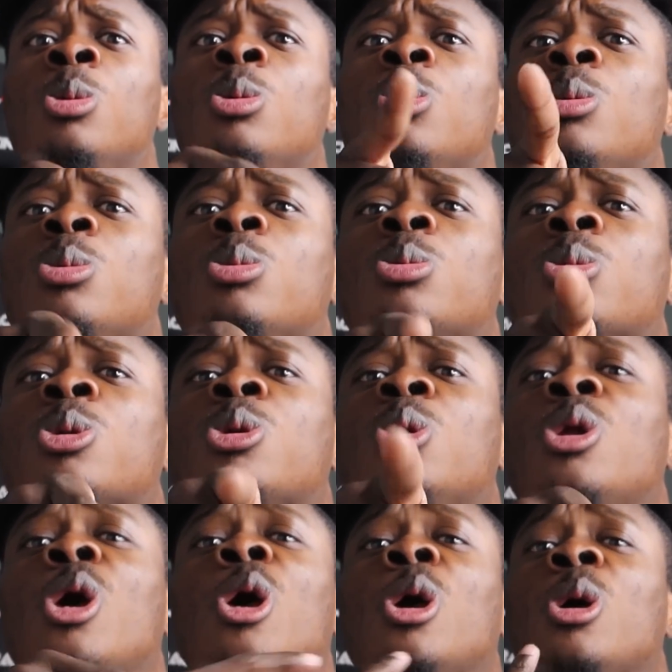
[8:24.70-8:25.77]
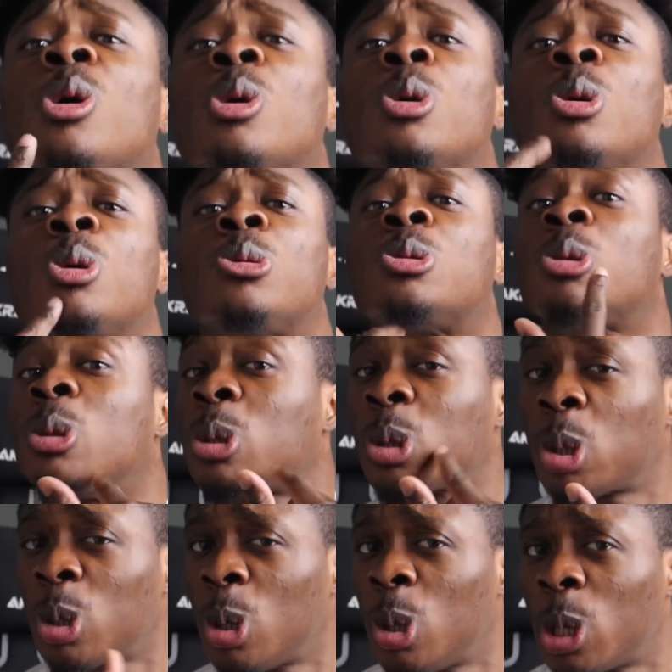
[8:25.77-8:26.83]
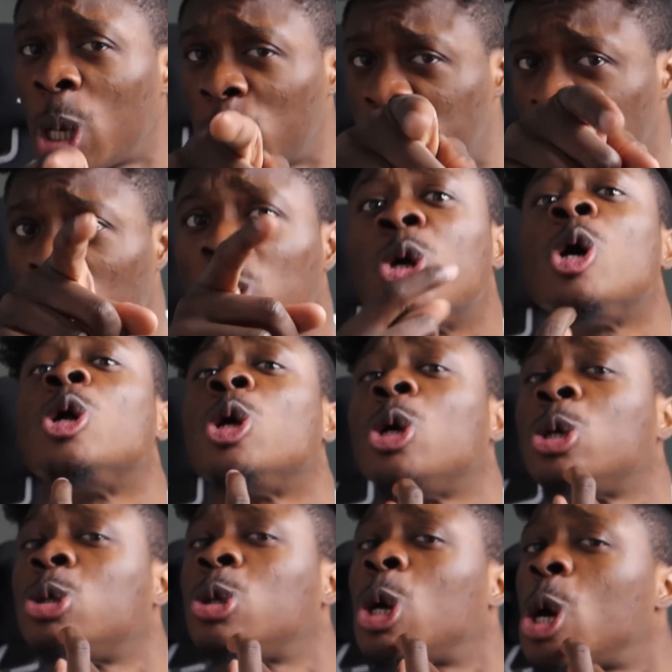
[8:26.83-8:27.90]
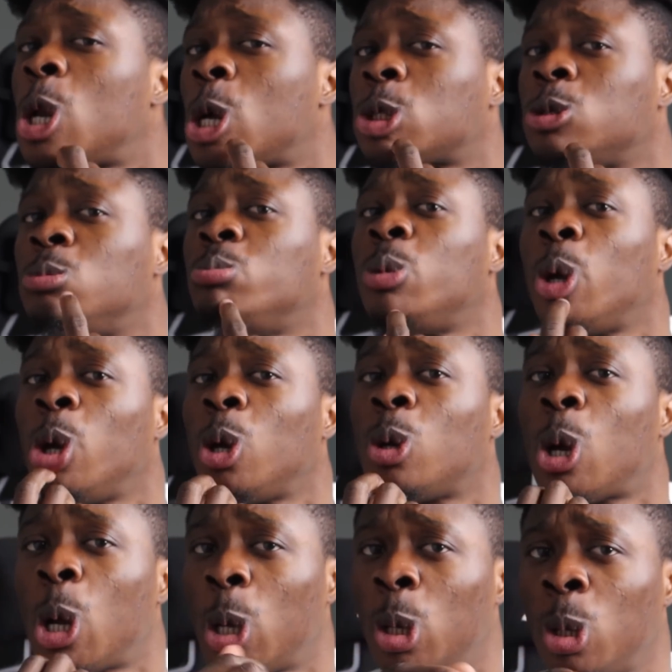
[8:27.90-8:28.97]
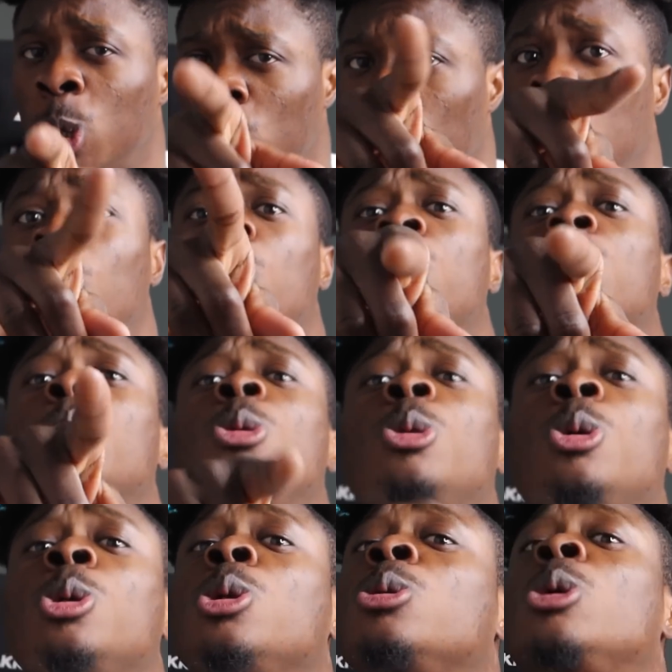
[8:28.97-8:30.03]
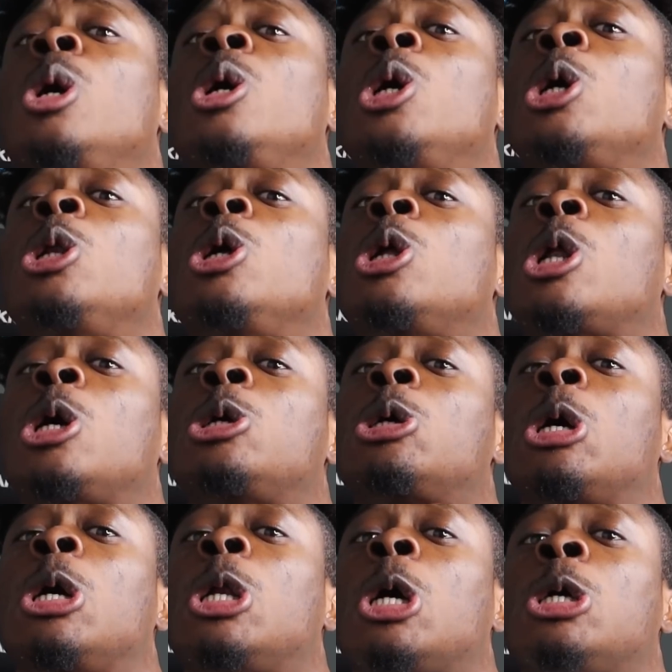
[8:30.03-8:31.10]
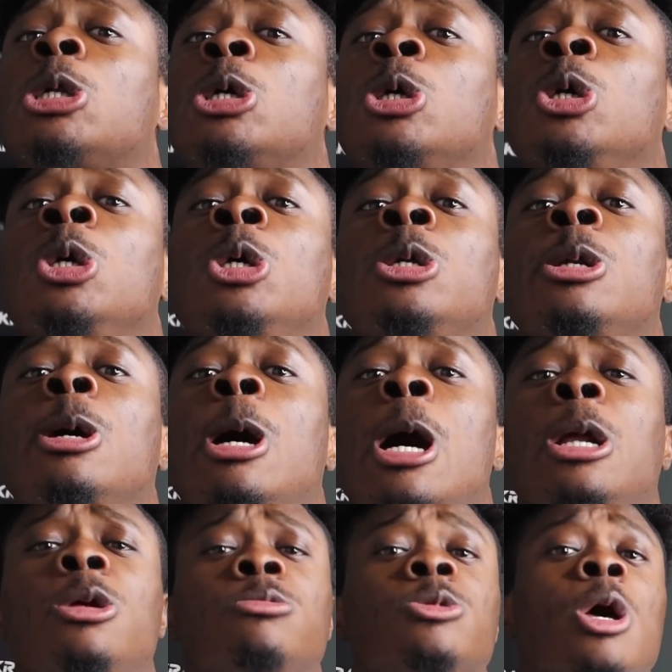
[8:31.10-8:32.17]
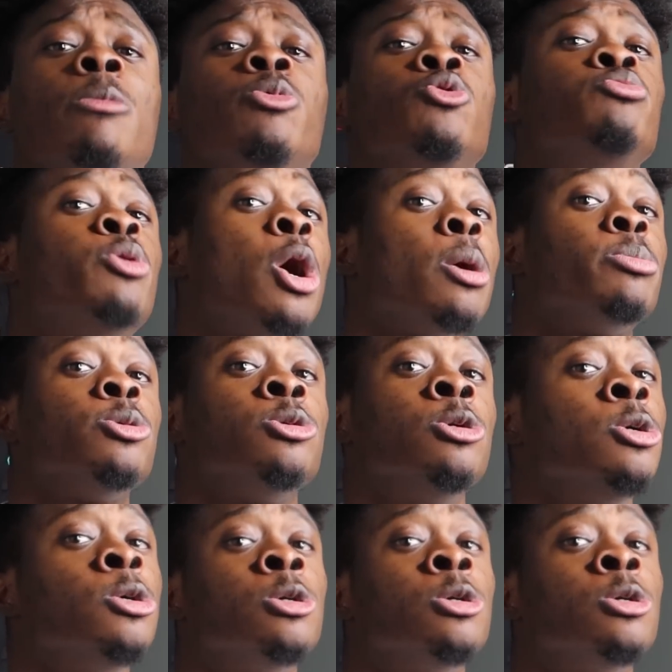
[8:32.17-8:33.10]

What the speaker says: what's all that stuff right there? You got like some beard right here. Right here, look like you got like the Adam's apple popping.